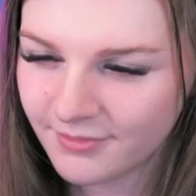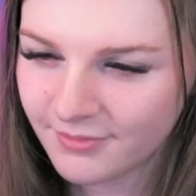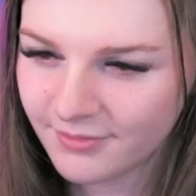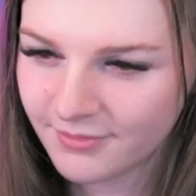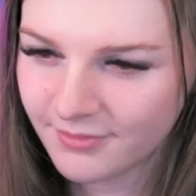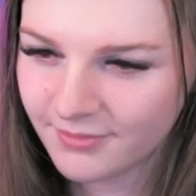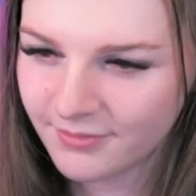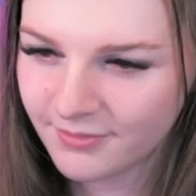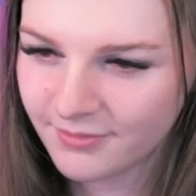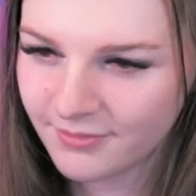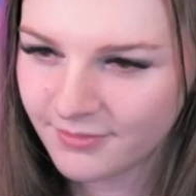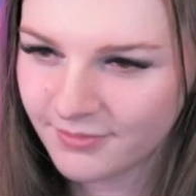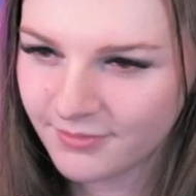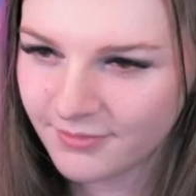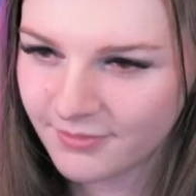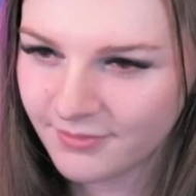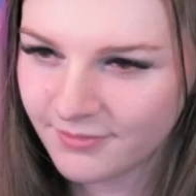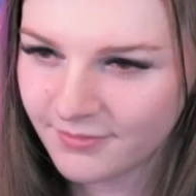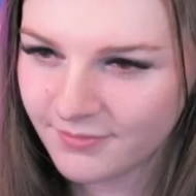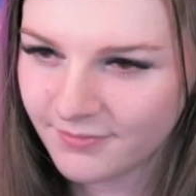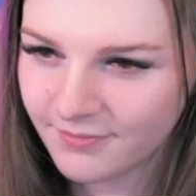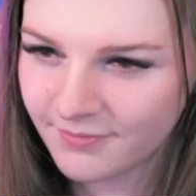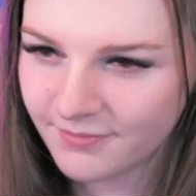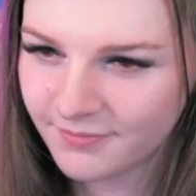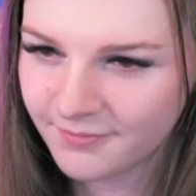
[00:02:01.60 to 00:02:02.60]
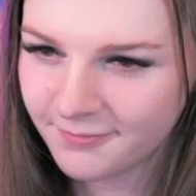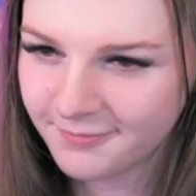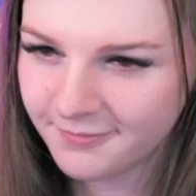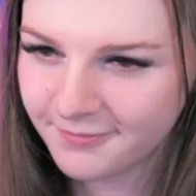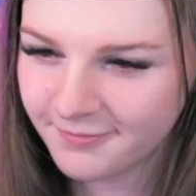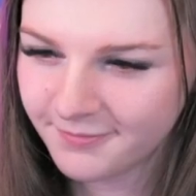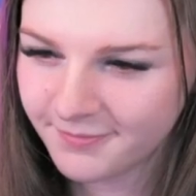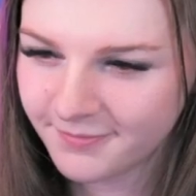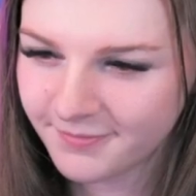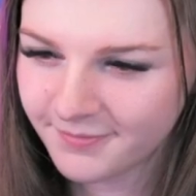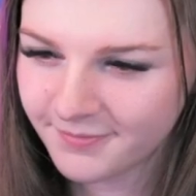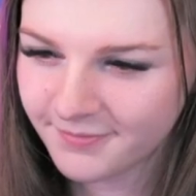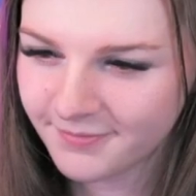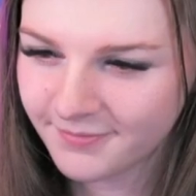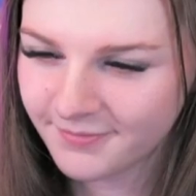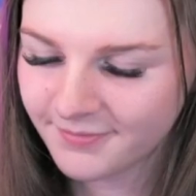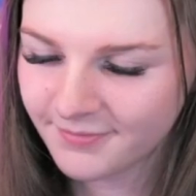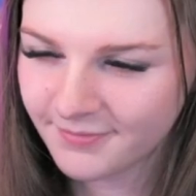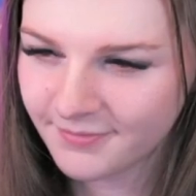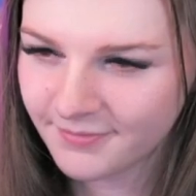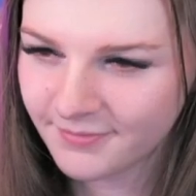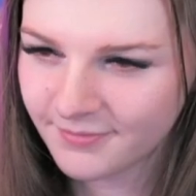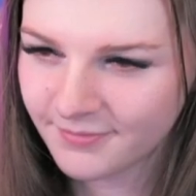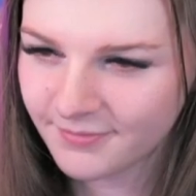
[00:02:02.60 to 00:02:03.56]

(no one is talking)